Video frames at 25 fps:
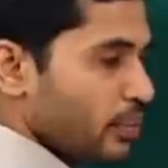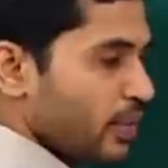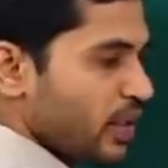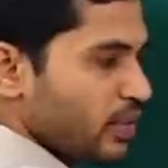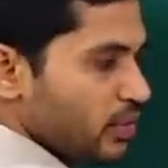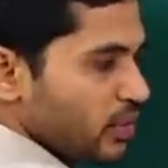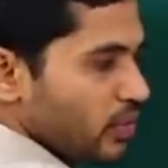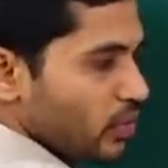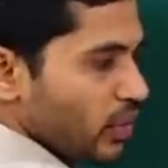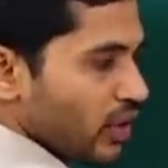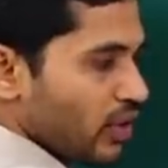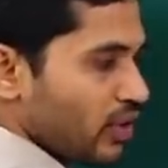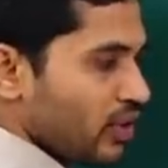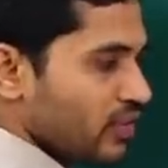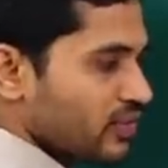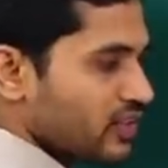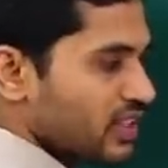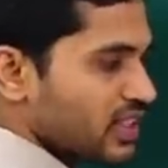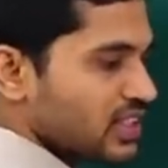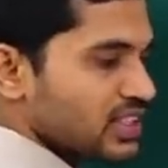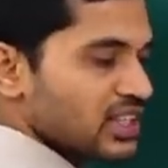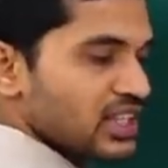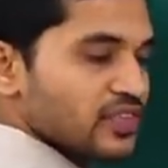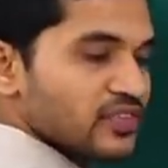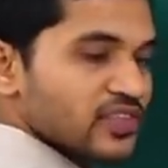maybe one of
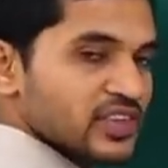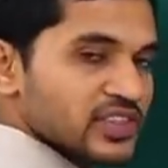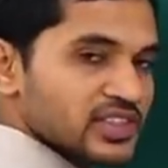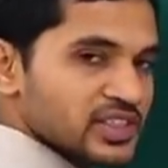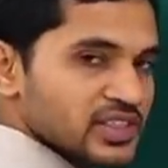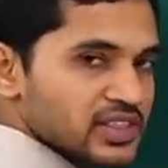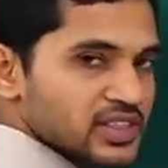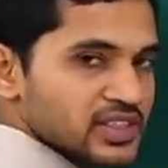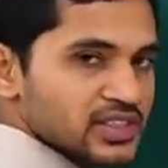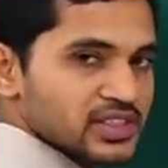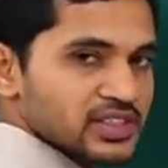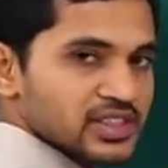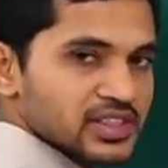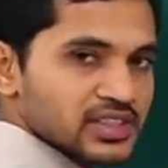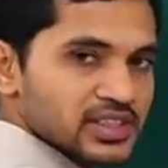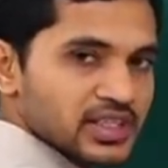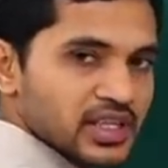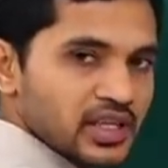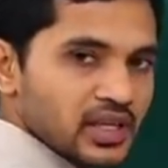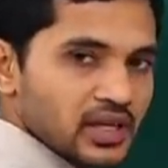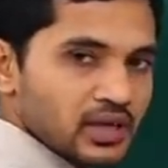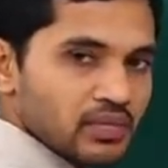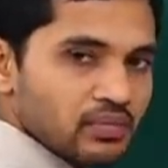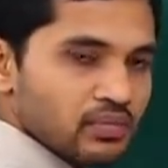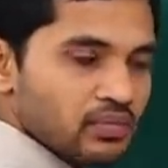the surfaces is the
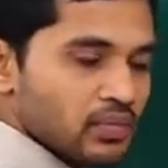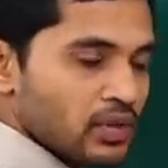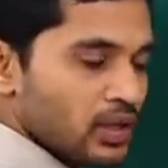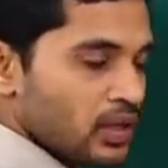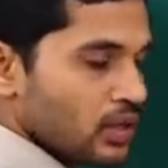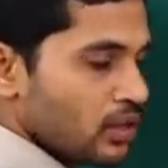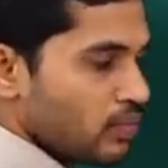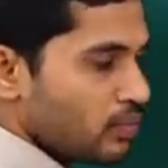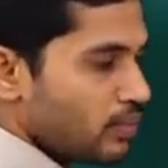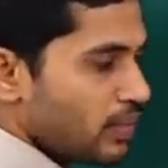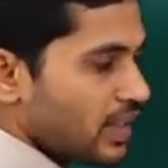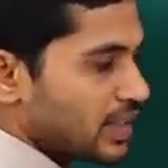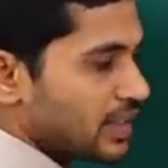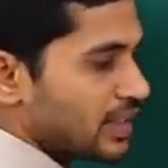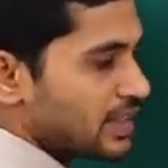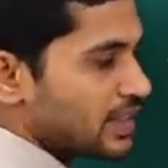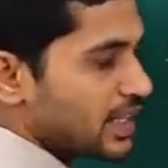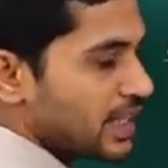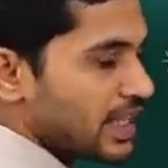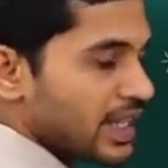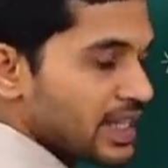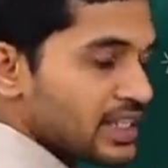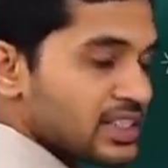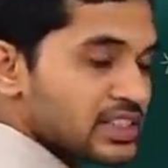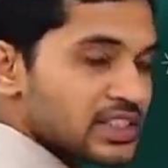same but the
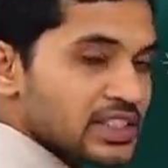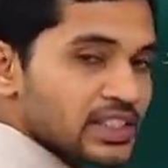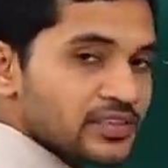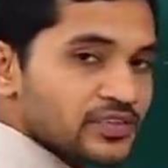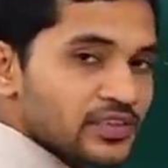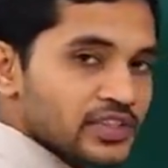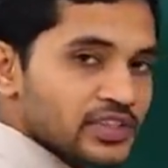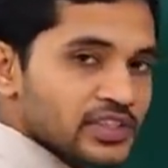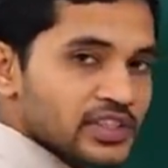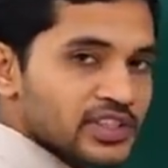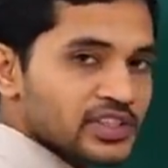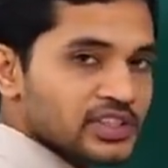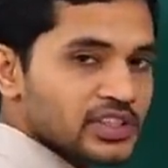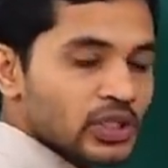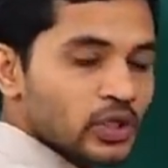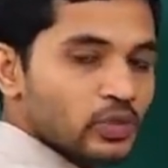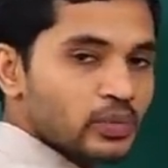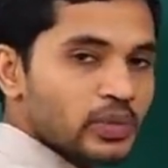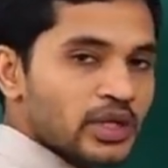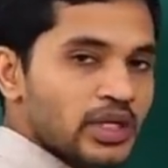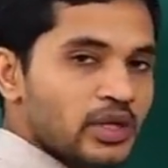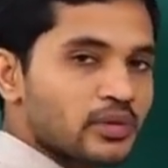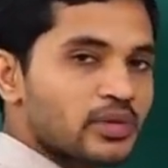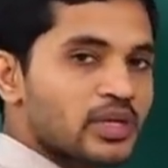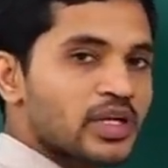second surface is now
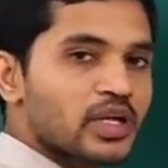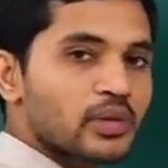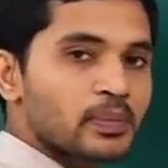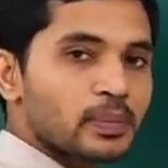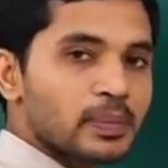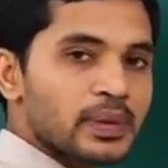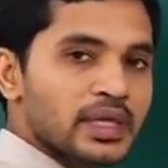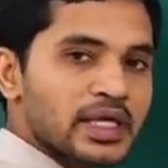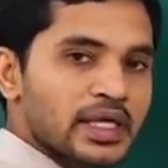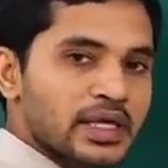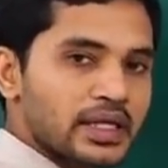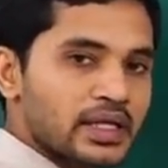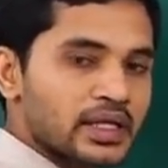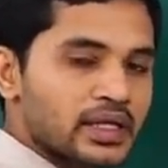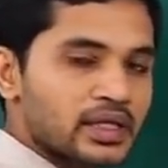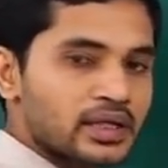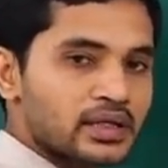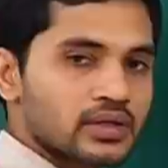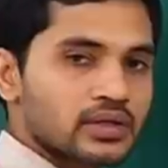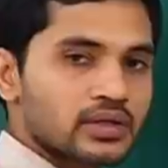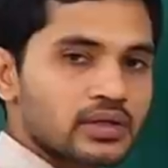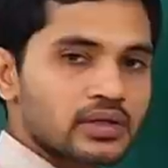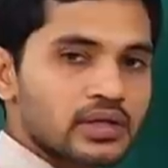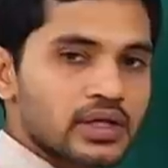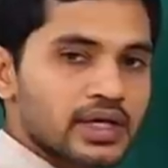becoming a plane
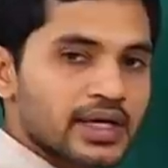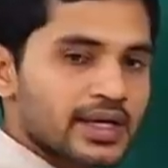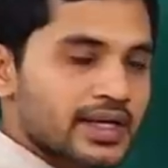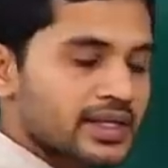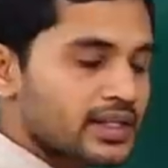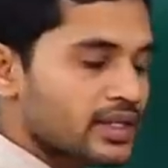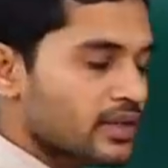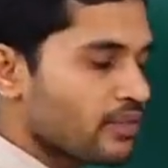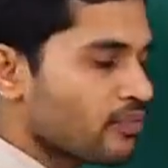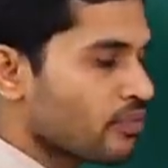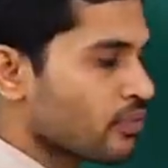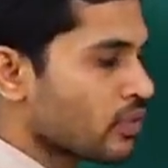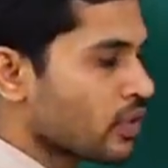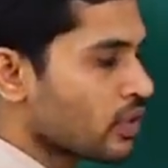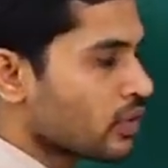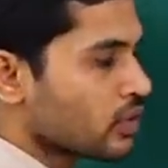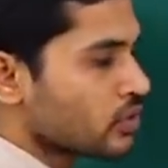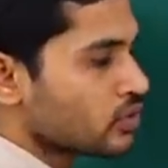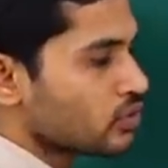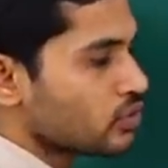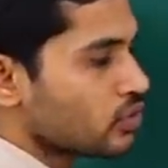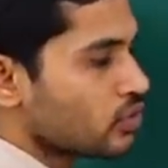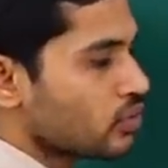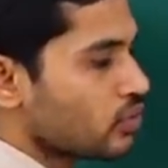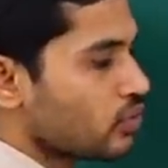correct
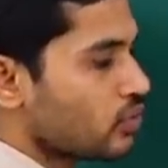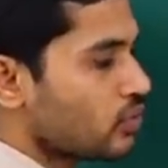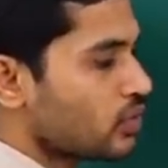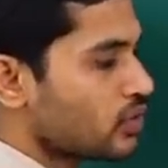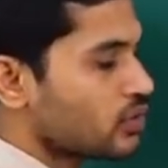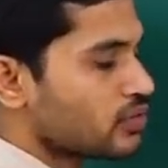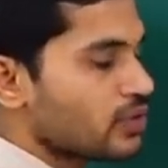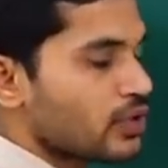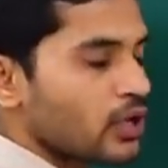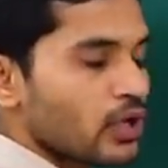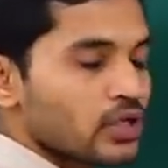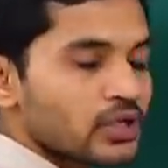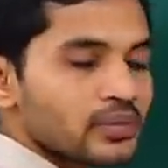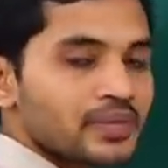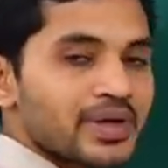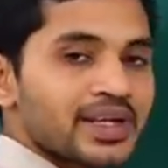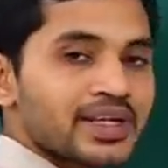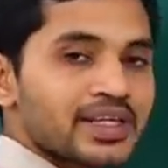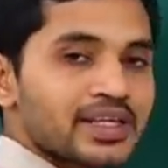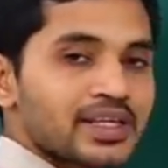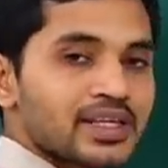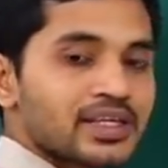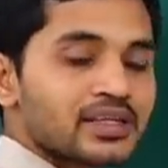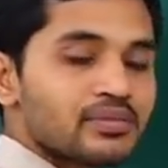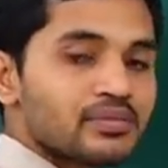so which will
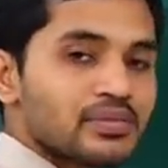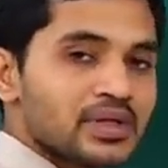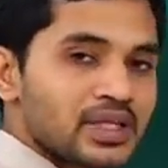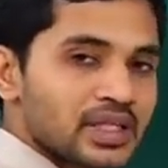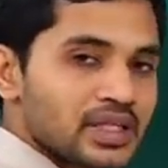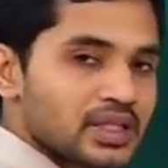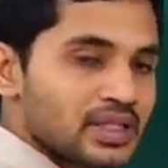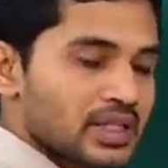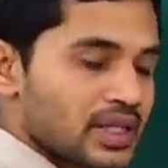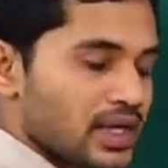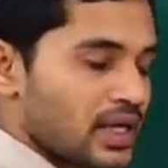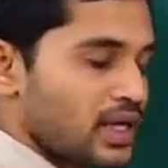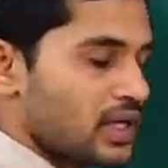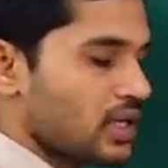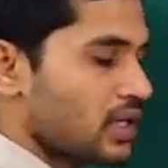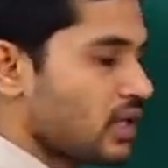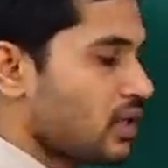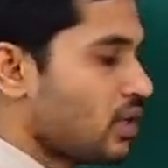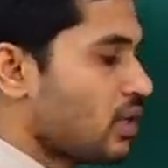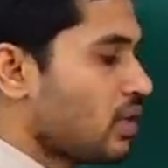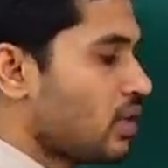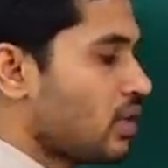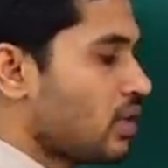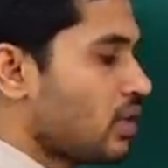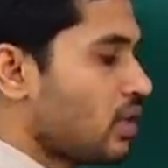automatically mean that
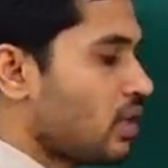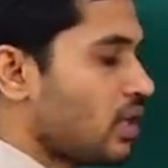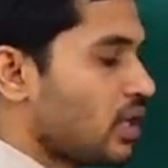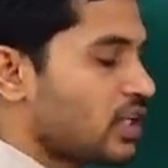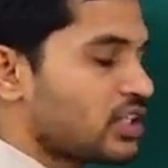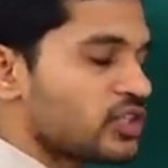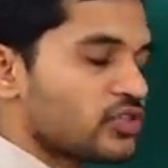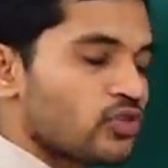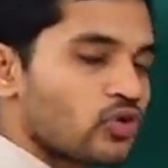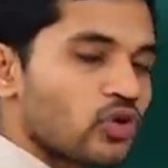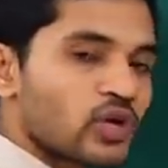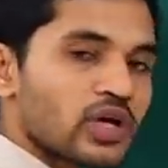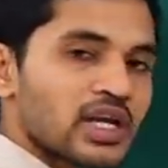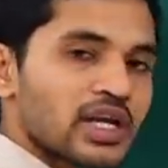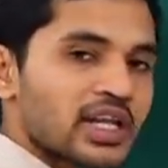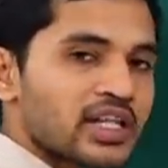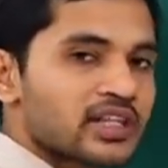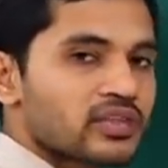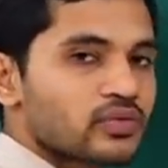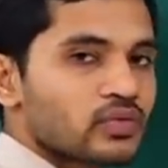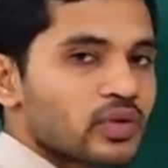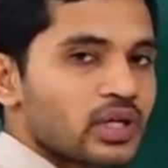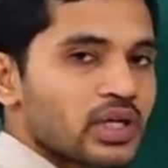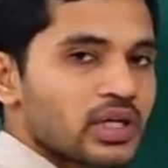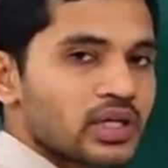its focal
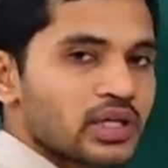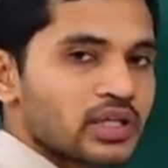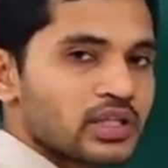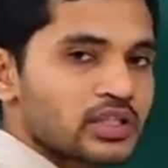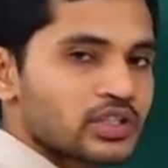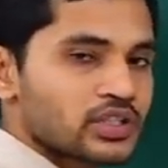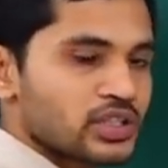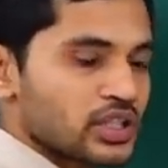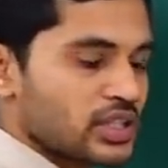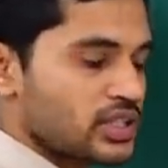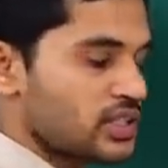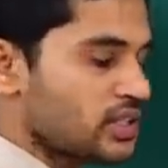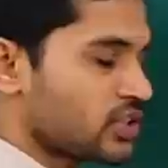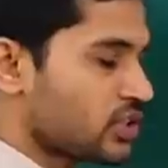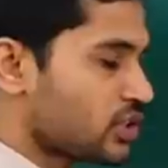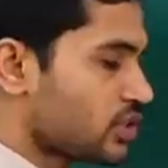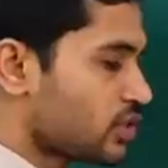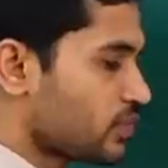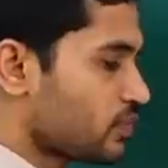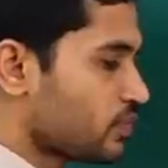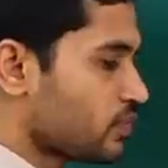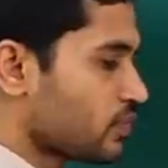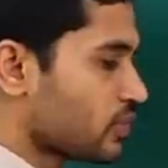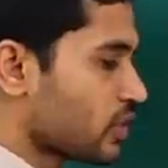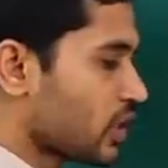length will change
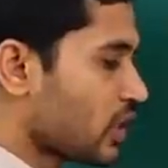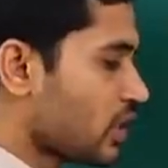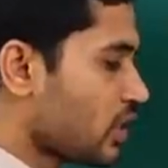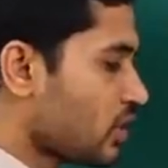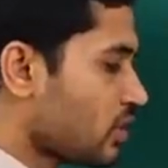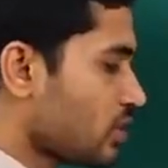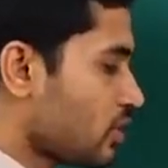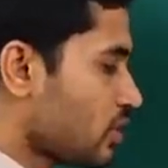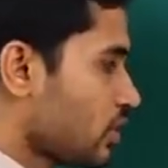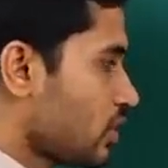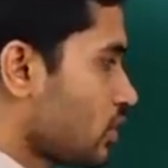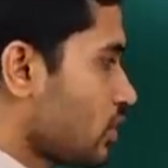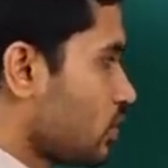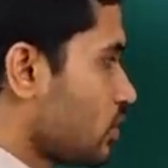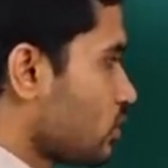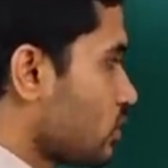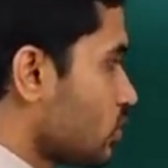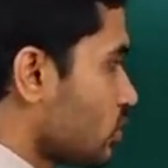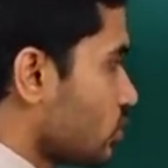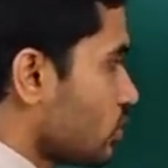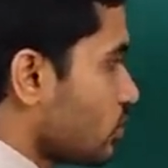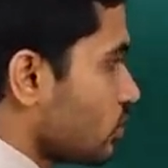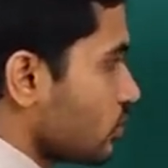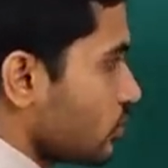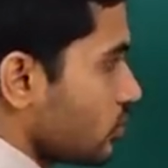clear
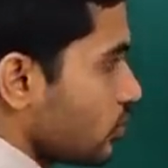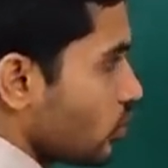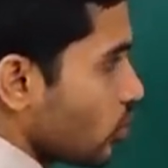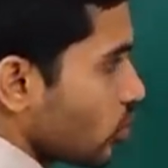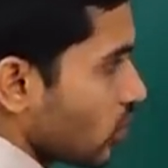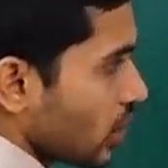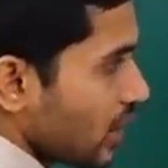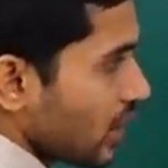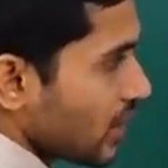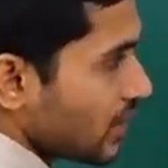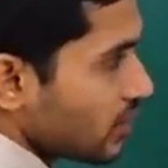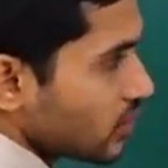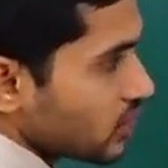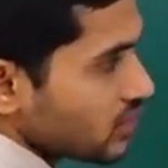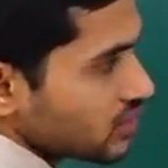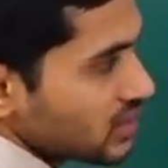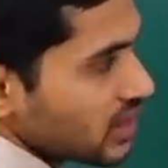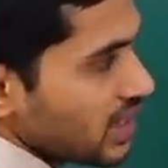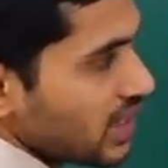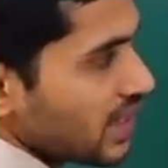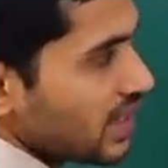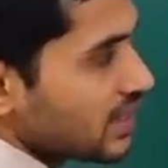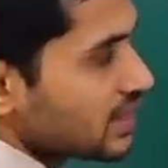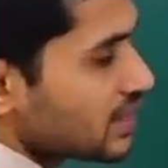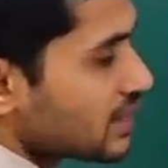so focal length of
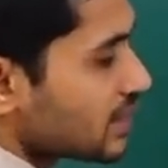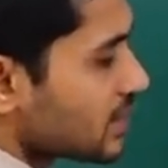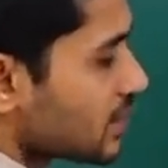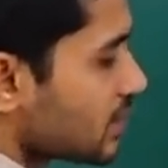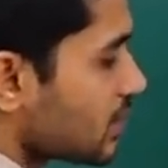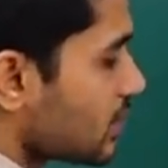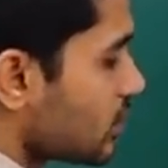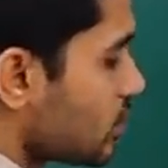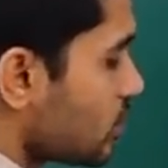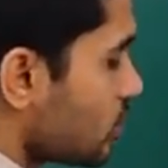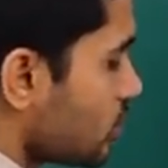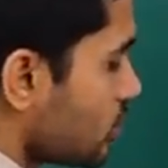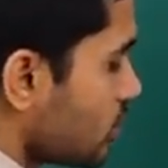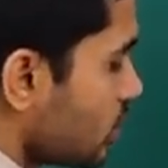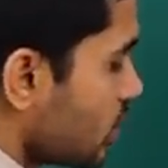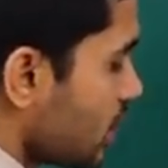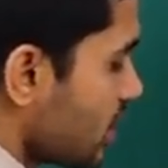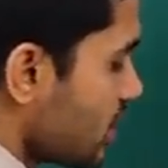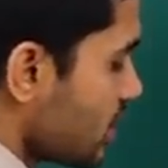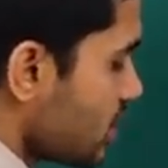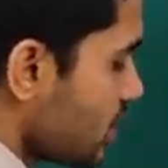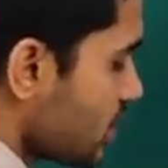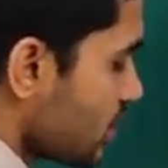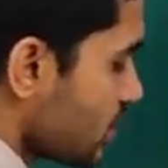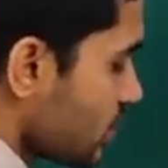the lens
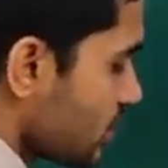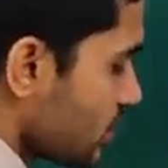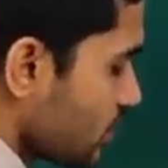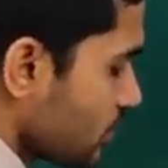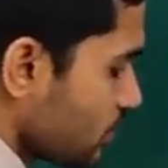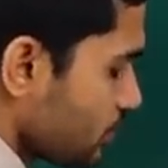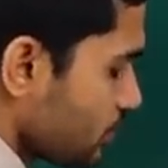changes